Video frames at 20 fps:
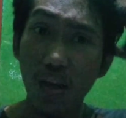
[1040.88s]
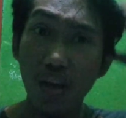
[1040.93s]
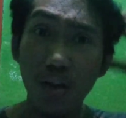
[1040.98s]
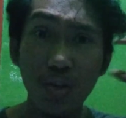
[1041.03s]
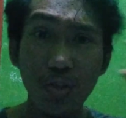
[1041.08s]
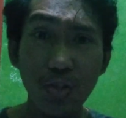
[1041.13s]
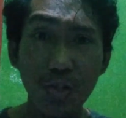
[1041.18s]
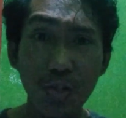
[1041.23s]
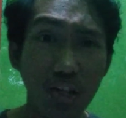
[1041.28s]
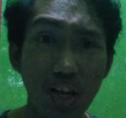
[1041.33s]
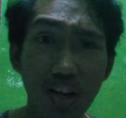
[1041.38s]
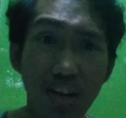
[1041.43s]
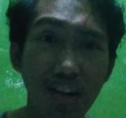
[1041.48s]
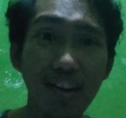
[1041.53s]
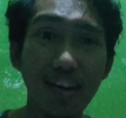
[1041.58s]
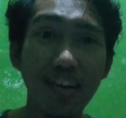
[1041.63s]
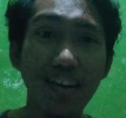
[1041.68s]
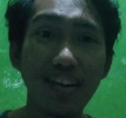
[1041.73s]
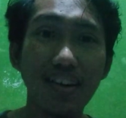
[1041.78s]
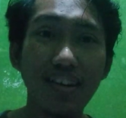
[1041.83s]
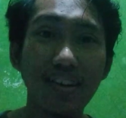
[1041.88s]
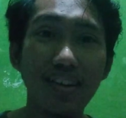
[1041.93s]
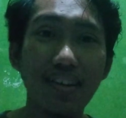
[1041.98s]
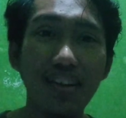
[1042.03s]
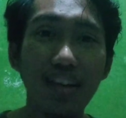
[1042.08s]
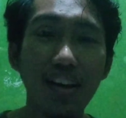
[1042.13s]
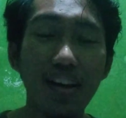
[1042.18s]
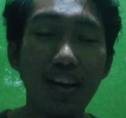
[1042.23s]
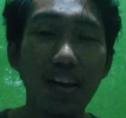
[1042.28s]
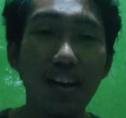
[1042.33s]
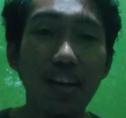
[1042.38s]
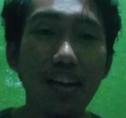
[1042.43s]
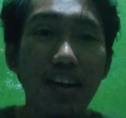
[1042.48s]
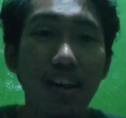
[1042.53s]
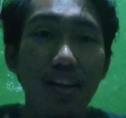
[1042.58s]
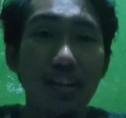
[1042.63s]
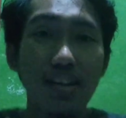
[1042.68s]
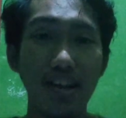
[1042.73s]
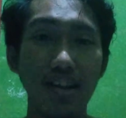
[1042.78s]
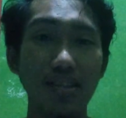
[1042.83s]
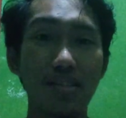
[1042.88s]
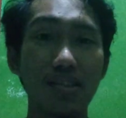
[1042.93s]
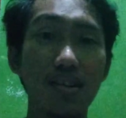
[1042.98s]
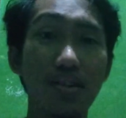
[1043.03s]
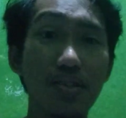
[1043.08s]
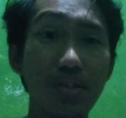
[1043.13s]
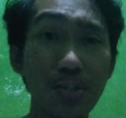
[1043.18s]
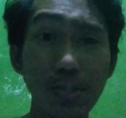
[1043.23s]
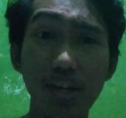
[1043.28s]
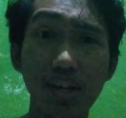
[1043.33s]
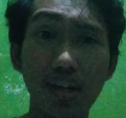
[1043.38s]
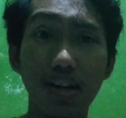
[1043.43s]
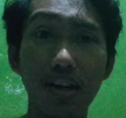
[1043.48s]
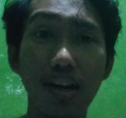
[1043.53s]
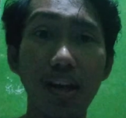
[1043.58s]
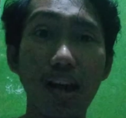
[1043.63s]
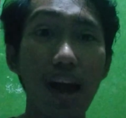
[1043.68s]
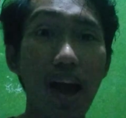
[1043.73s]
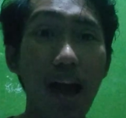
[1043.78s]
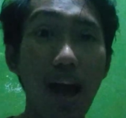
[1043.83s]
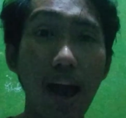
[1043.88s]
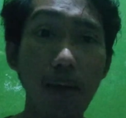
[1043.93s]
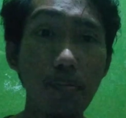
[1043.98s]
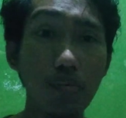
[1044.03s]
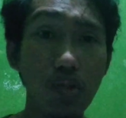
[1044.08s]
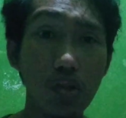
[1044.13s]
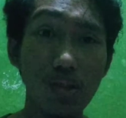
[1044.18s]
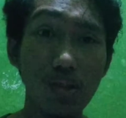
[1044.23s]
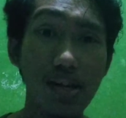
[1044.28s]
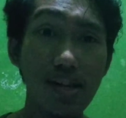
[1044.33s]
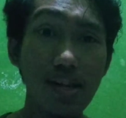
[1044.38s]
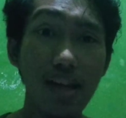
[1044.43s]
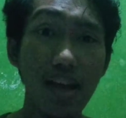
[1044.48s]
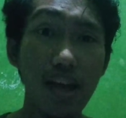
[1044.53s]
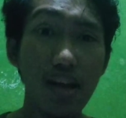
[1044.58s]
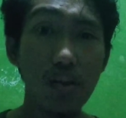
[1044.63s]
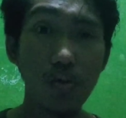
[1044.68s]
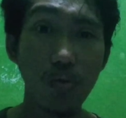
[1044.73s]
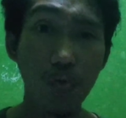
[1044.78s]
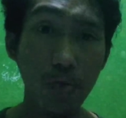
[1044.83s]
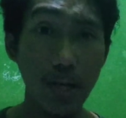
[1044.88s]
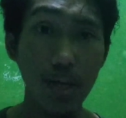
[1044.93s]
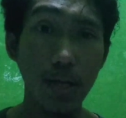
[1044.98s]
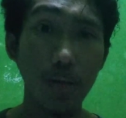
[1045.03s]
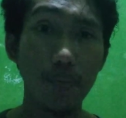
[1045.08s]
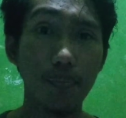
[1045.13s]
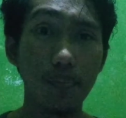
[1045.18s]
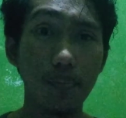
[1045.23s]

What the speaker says: Sure. And the answer is sure. I'm totally agree.